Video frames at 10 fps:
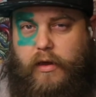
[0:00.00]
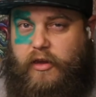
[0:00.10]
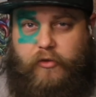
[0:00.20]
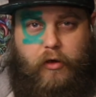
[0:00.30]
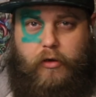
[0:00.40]

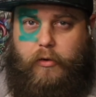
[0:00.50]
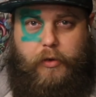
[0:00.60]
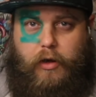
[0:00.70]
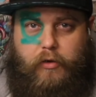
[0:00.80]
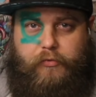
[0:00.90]
It's not gonna be a
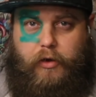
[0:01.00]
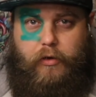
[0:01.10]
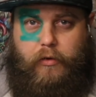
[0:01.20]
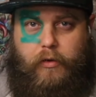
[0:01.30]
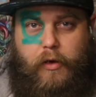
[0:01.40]
long
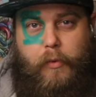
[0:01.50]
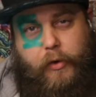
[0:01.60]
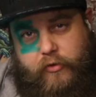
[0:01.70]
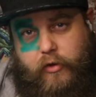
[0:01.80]
video, but it's